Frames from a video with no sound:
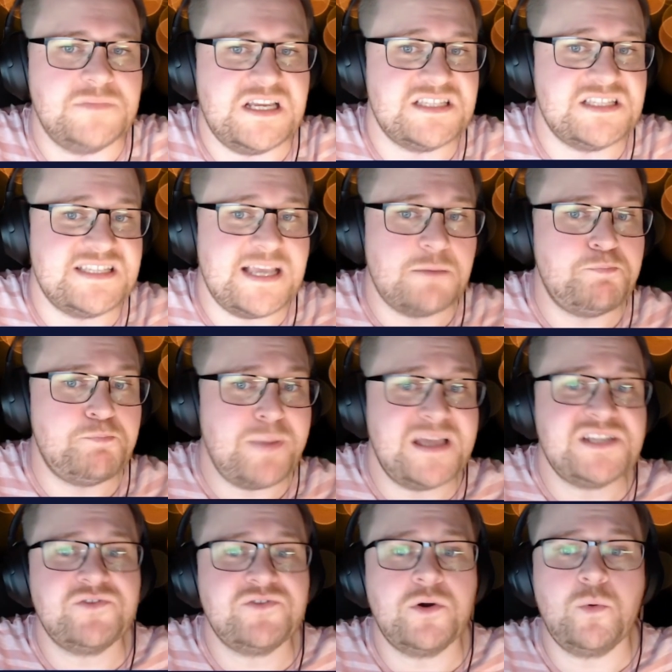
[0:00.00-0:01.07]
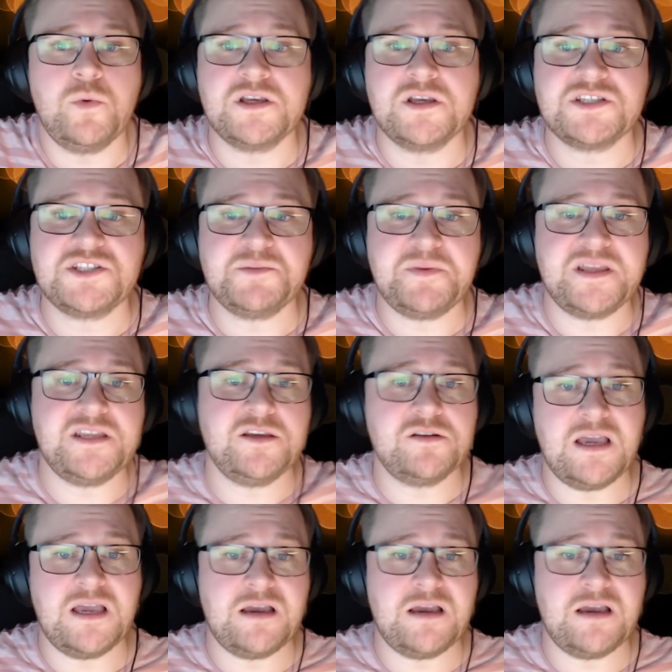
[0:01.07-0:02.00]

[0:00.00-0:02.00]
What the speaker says: can sound better or worse depending on